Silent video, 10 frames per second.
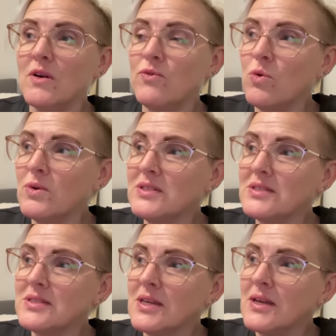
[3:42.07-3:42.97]

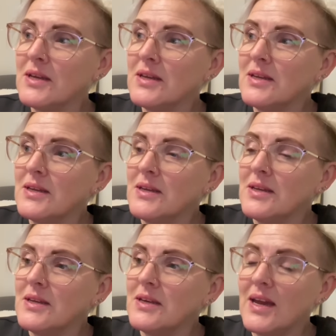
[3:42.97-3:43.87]

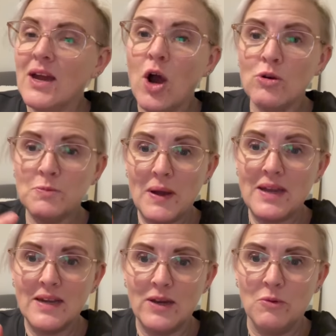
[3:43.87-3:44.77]
I hold
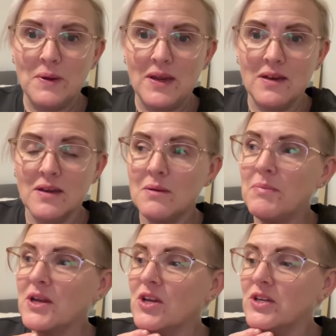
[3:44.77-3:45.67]
back a little bit.
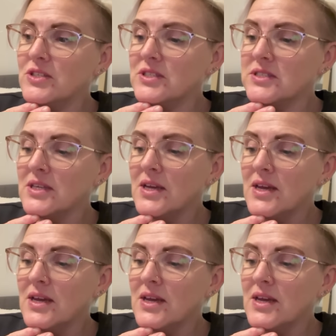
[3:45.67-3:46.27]
Because,